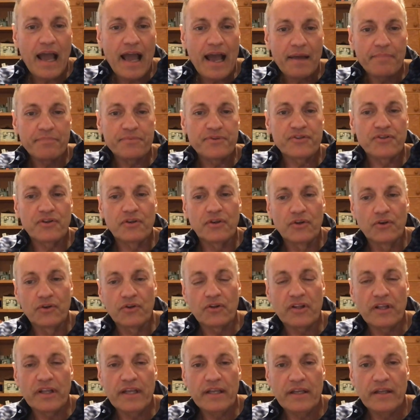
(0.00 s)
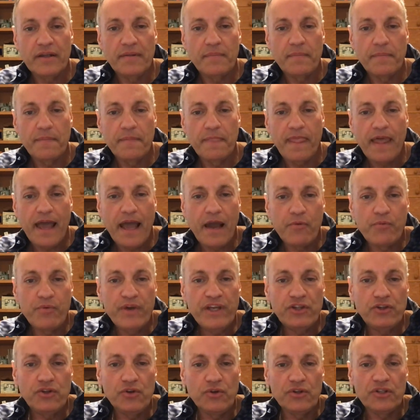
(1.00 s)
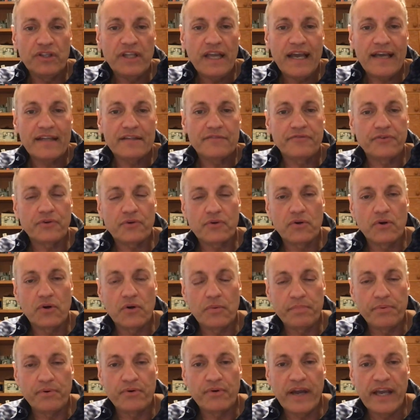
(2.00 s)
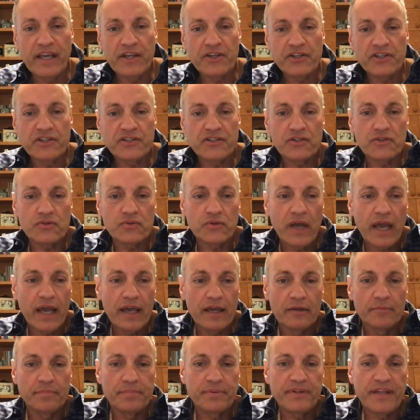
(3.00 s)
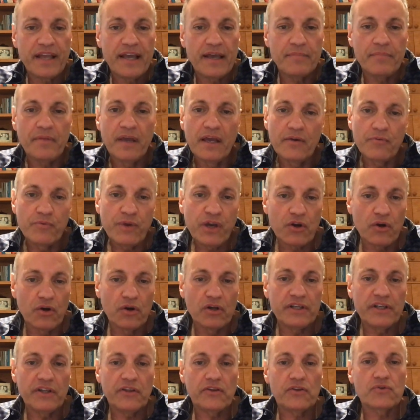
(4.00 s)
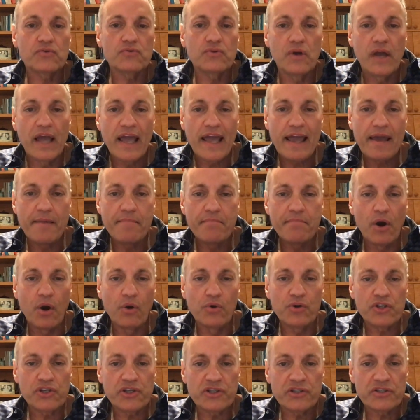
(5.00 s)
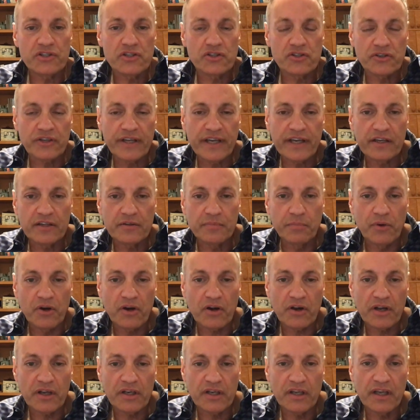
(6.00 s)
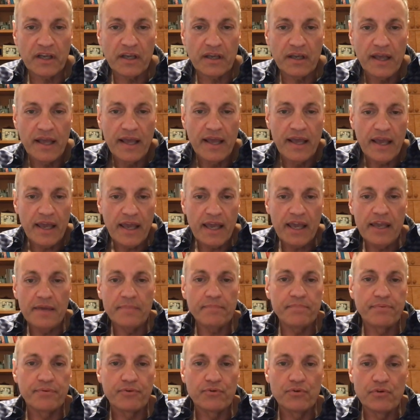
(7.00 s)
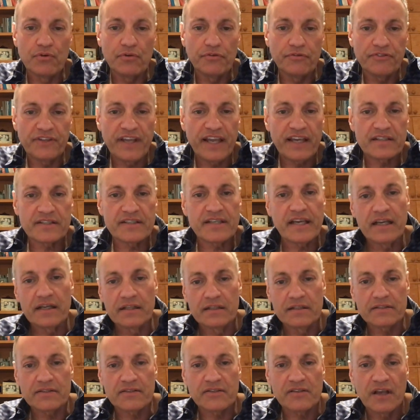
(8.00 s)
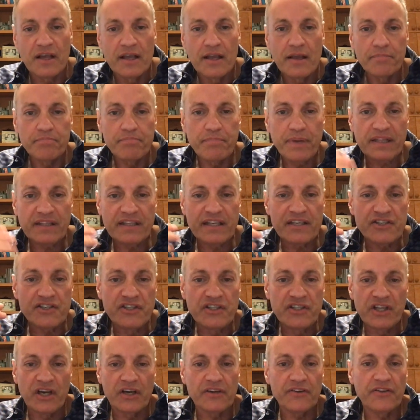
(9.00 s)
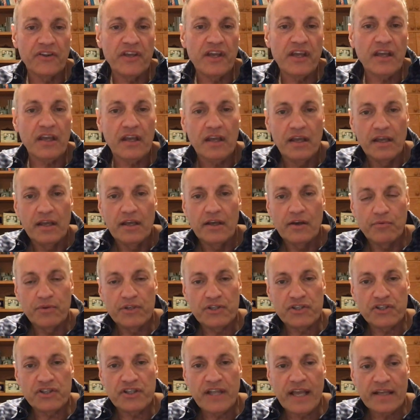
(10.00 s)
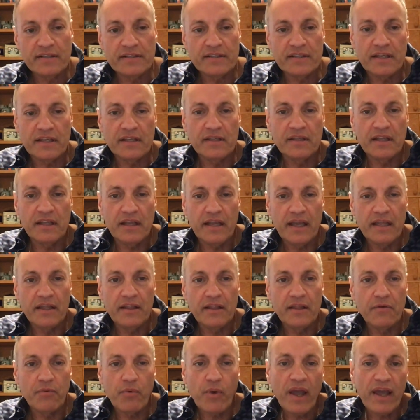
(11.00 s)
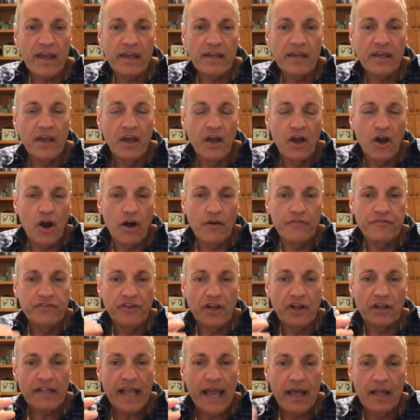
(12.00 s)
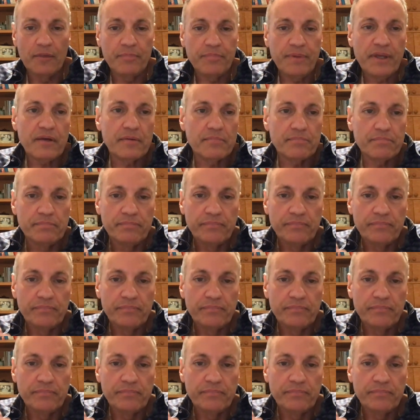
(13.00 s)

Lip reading: absolutely. And we do that for corporations to help them, we call it through emotions triggered marketing, improve their sales. But there's nothing which stands in the way of not helping,